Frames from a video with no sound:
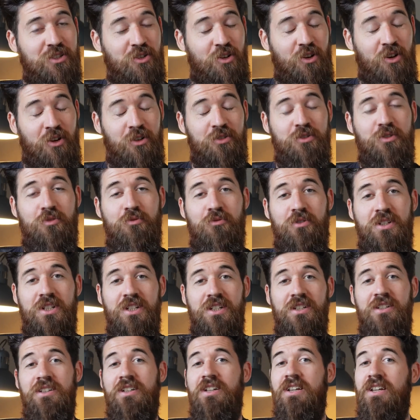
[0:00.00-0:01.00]
It's hard to
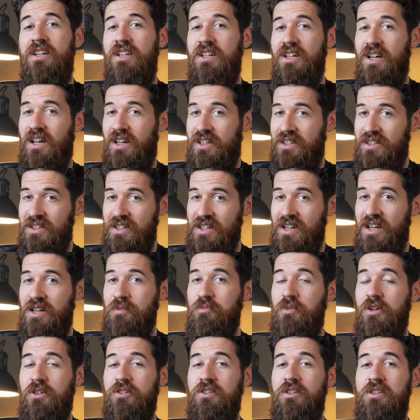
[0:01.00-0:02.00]
read, a
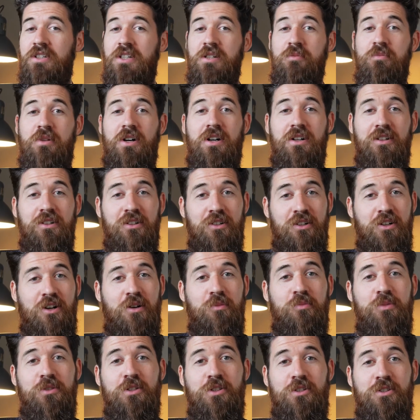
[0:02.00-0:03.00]
nightmare to debug on
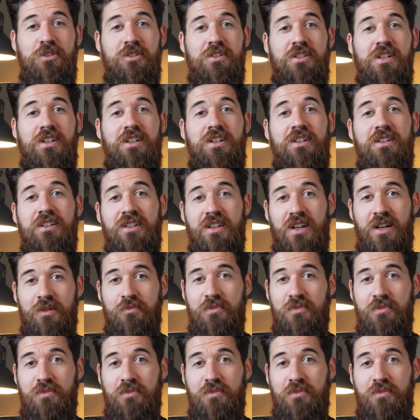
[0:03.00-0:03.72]
competition day,